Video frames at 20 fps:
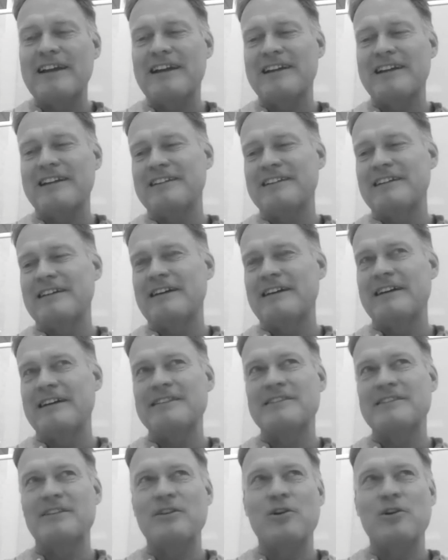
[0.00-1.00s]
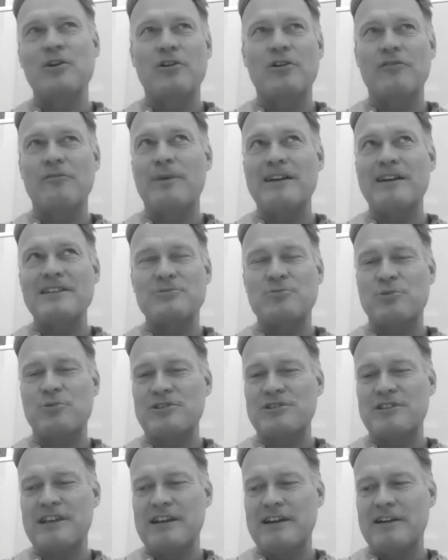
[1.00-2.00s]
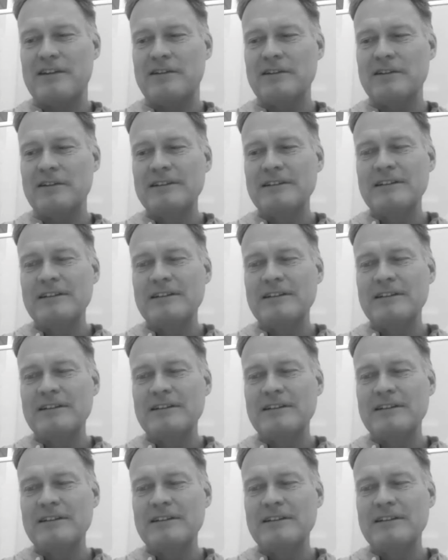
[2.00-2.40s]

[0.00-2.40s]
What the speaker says: and it's a lot of buzzwords here.